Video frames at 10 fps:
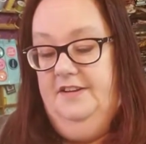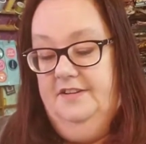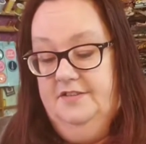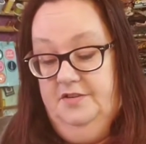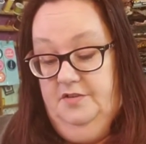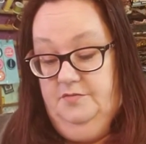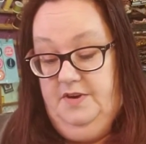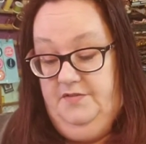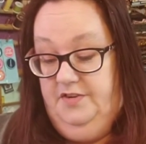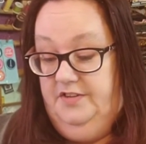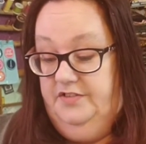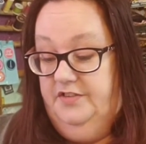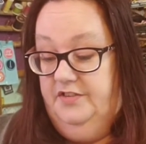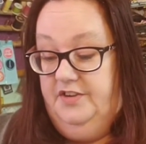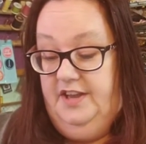It's a good reference
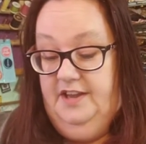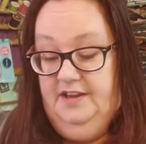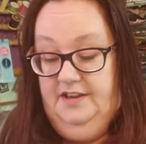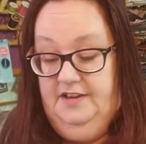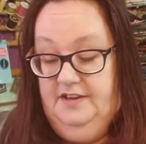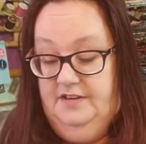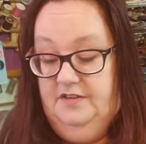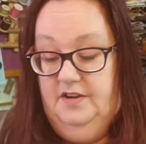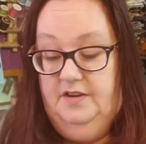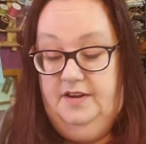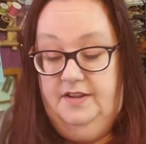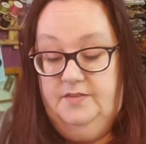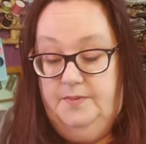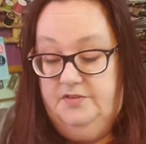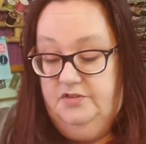to look at, and
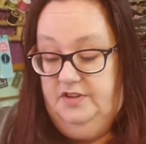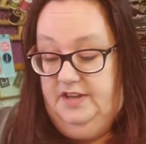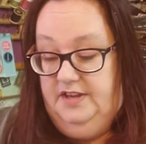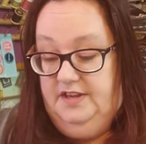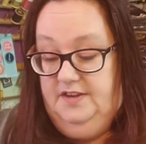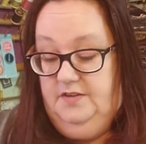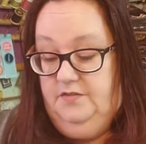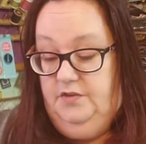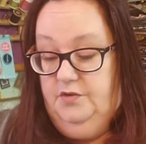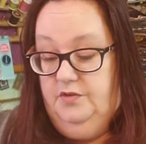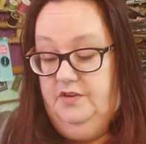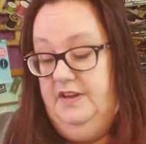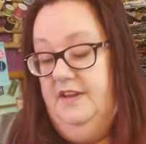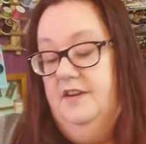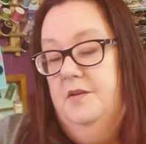especially if you're
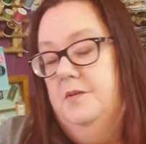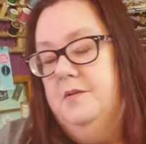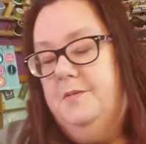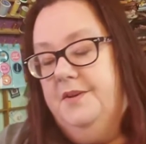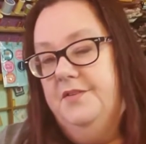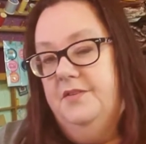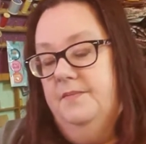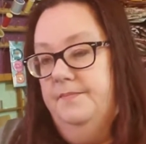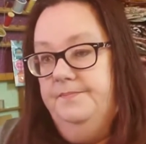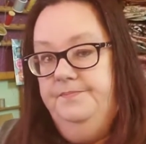looking at old quilts.